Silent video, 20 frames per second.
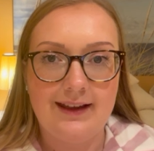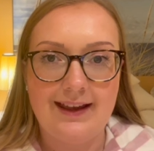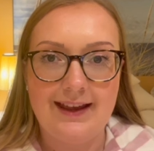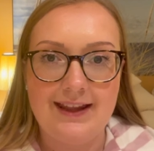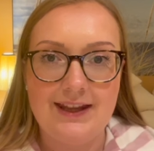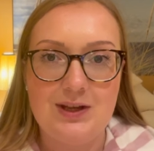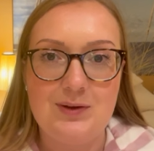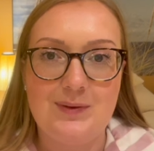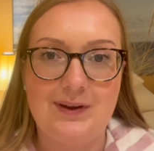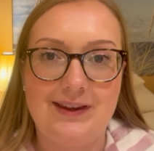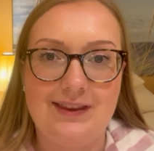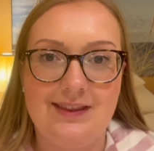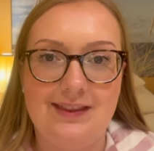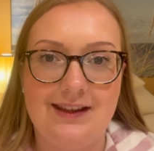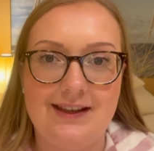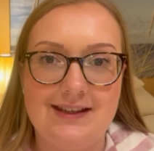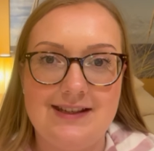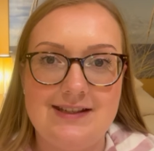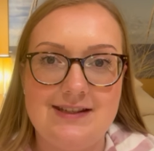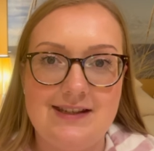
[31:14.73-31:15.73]
Anyway,
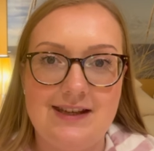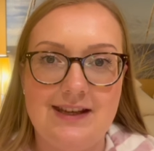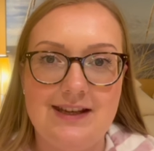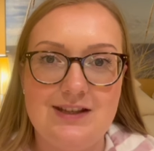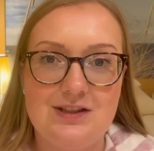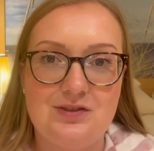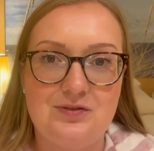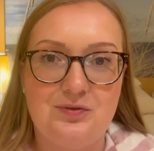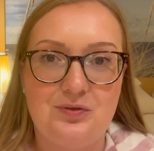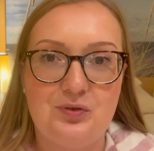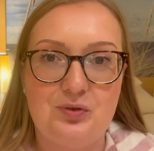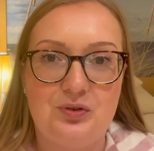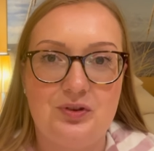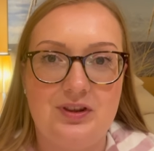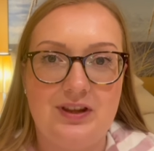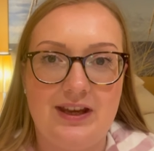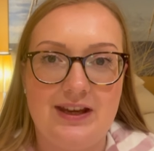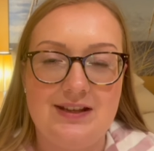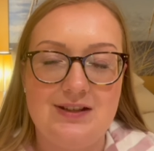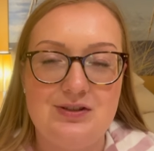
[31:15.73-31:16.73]
that is it for
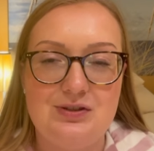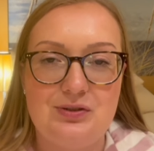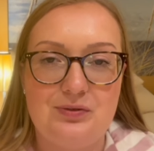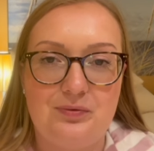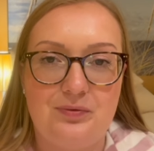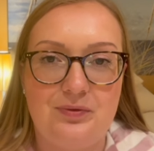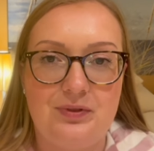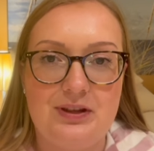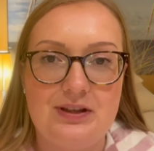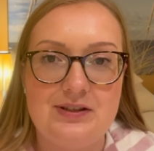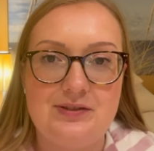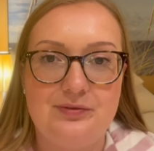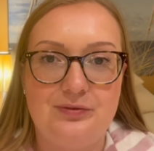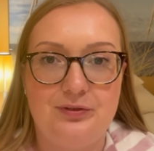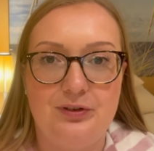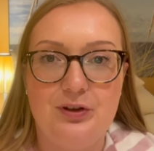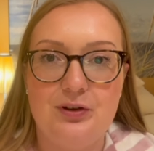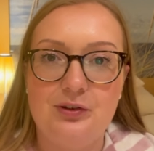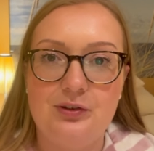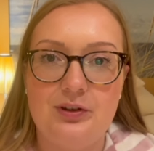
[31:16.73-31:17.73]
the end of this
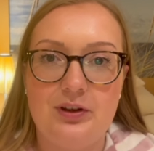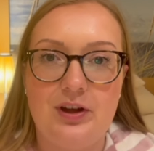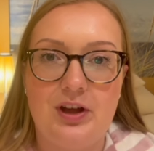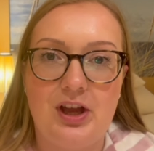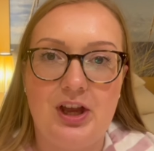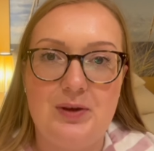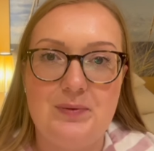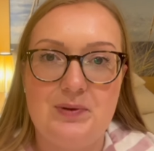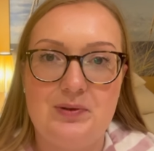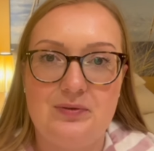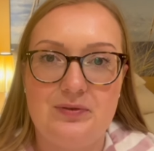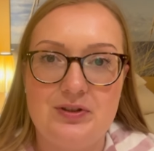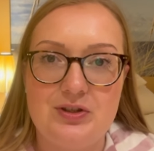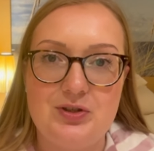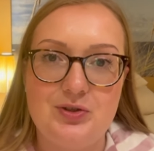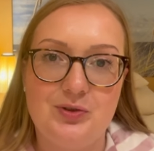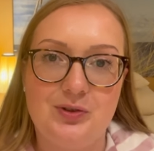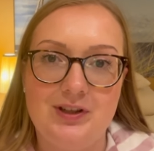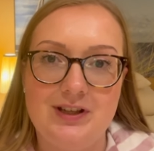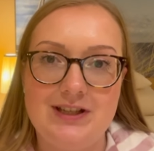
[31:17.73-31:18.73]
vlog. I hope you've
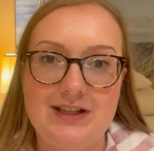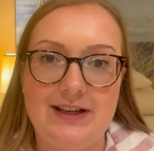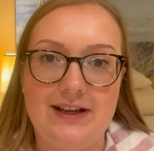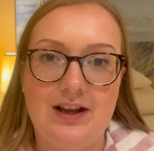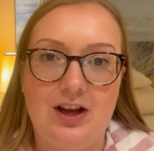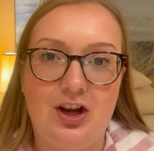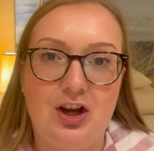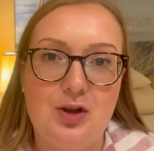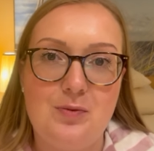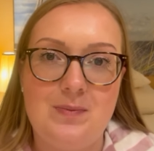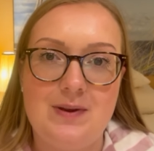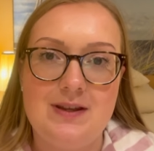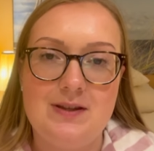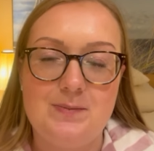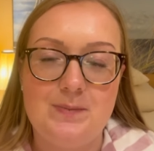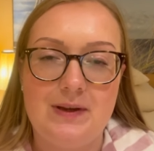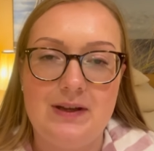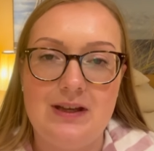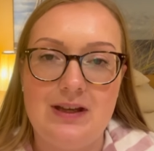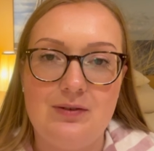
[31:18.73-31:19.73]
enjoyed it. I hope it's
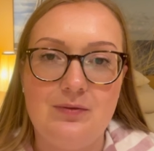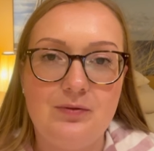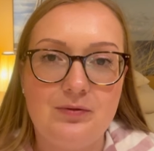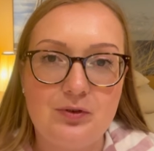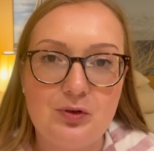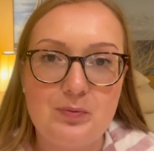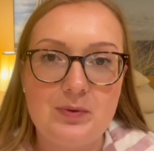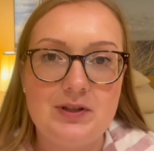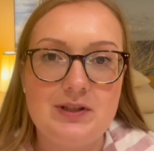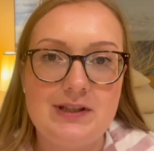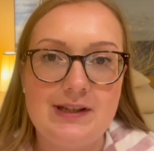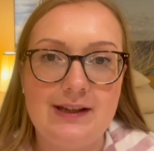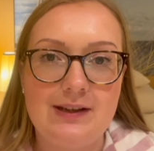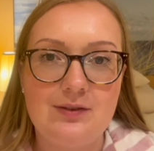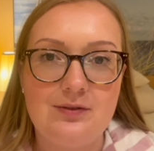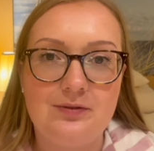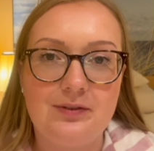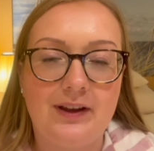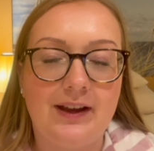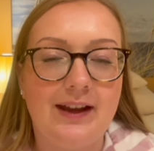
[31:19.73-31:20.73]
been
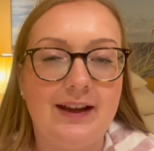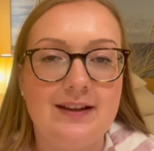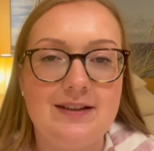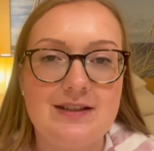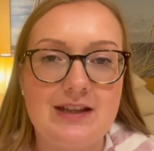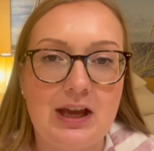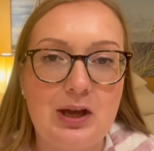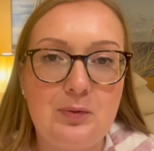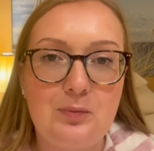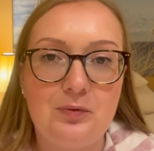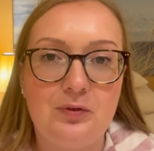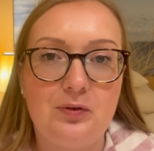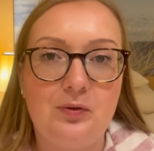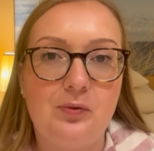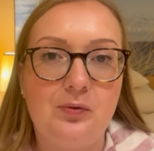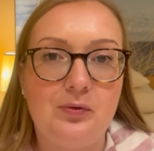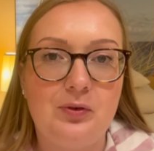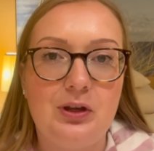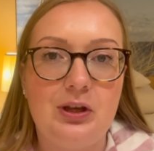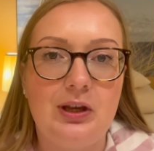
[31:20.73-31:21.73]
informative and helpful
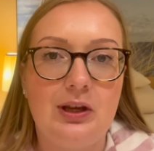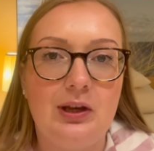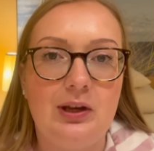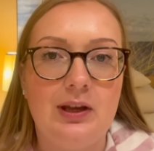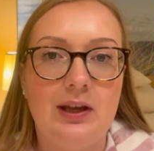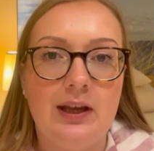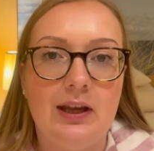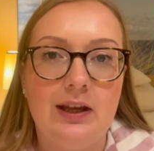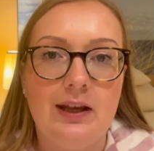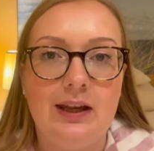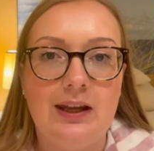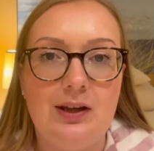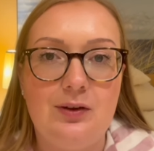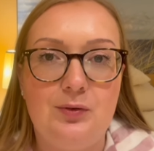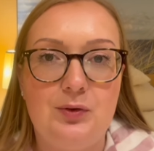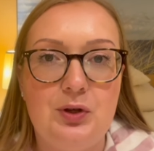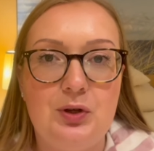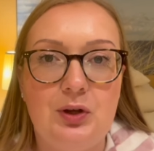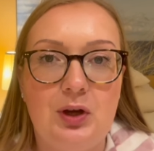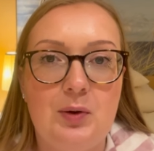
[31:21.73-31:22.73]
for you
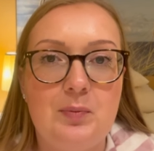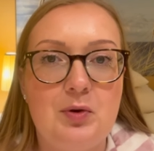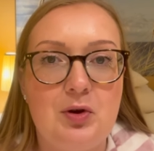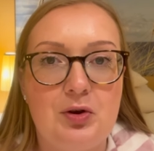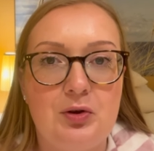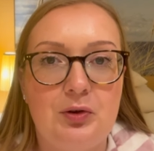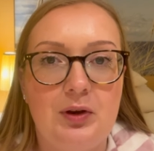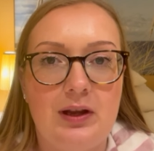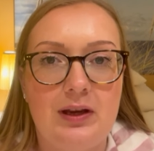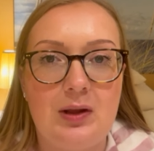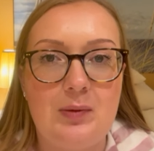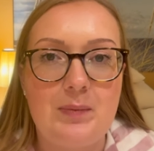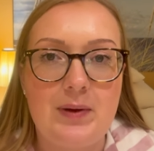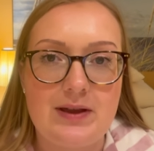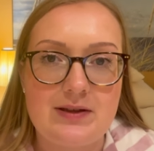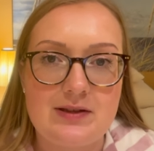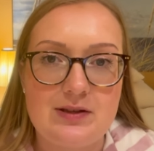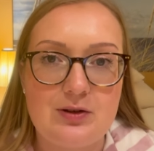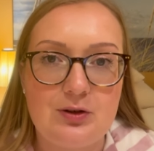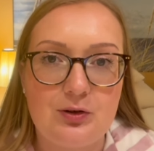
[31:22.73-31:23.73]
if you come on an
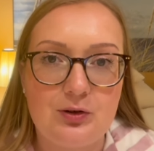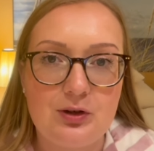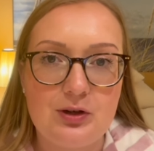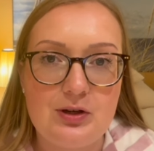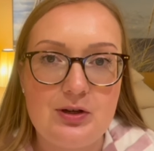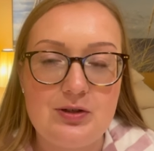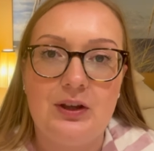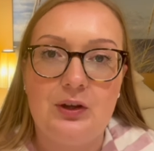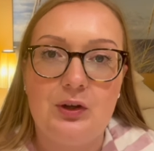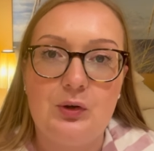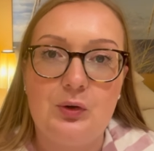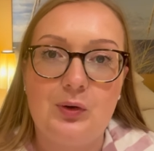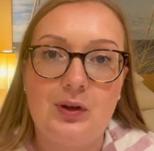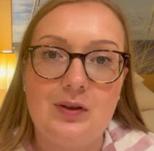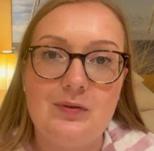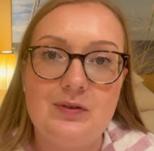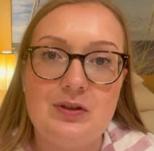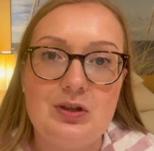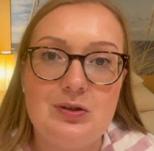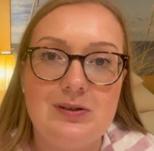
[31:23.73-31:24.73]
Ambassador cruise, or
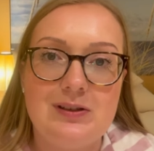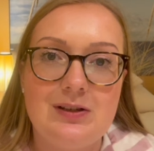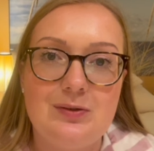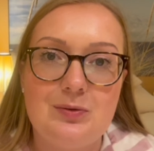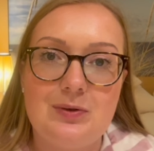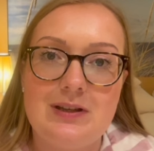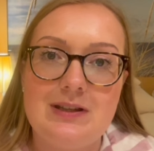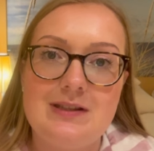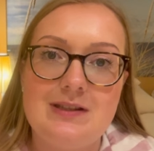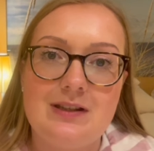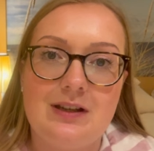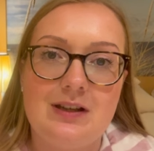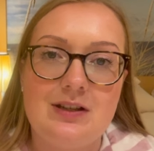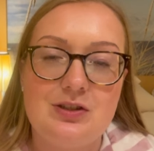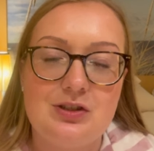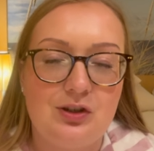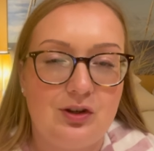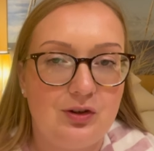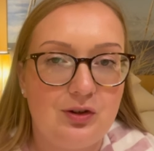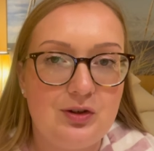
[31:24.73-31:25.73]
given you a little insight
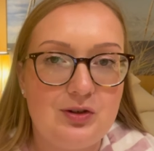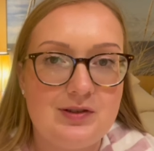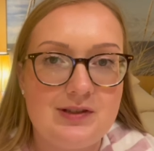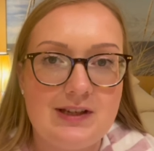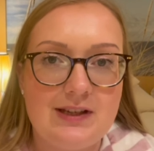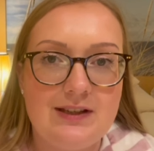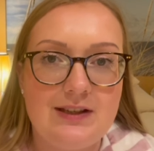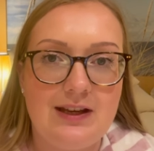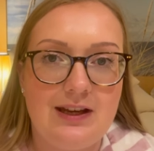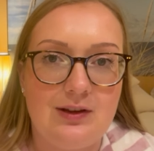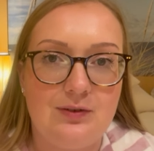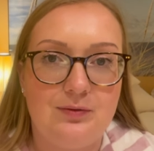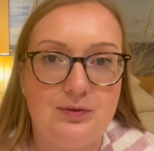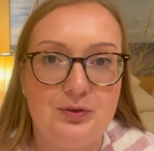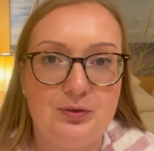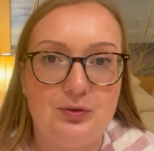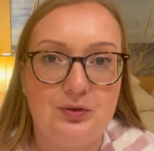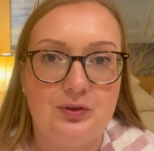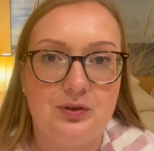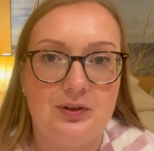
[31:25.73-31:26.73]
to cruising if
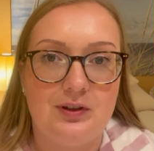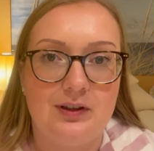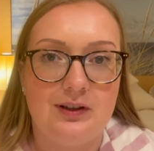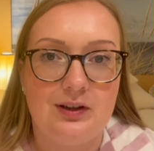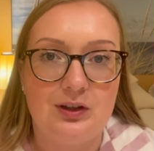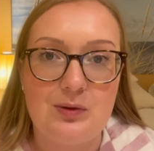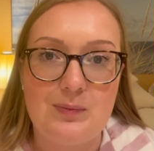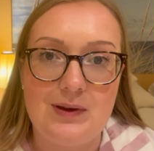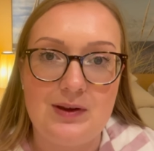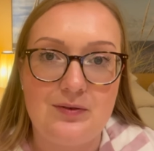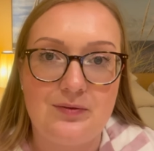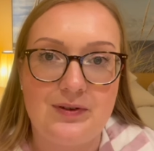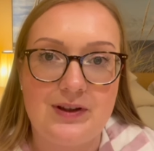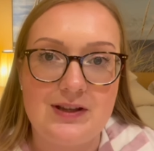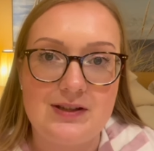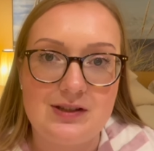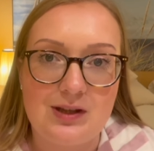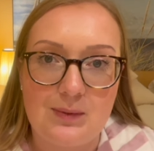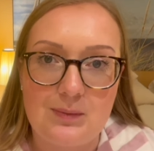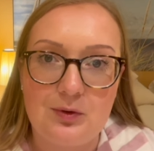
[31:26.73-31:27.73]
you're going to be a
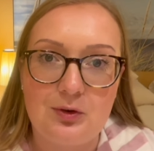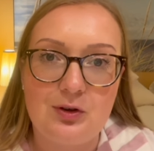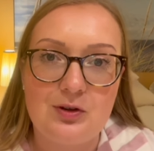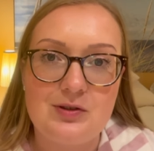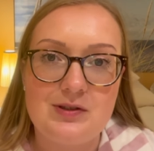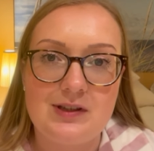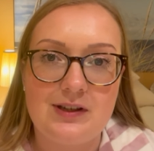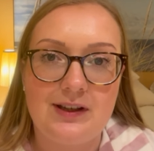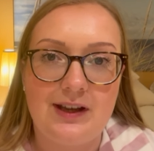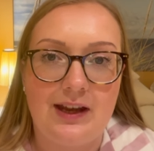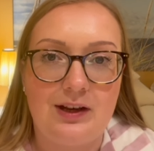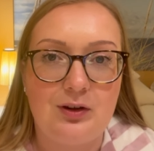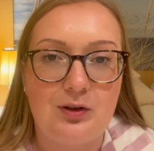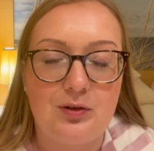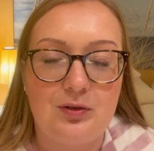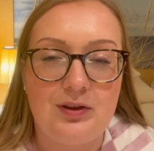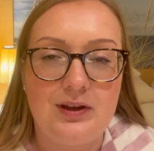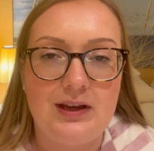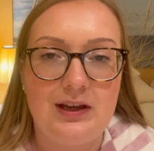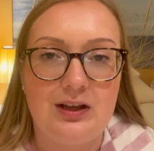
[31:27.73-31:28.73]
first-time cruiser and are
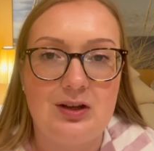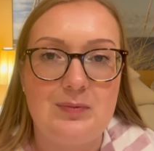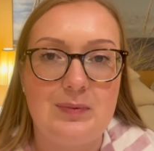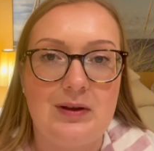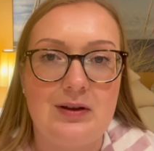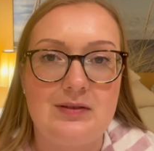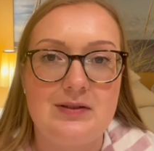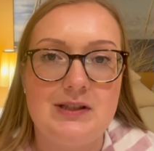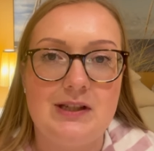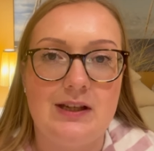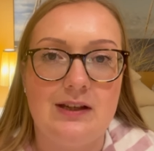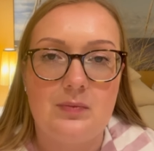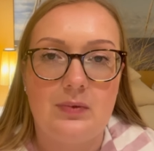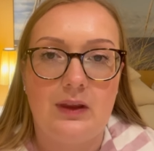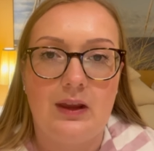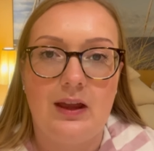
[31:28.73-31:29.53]
thinking about it.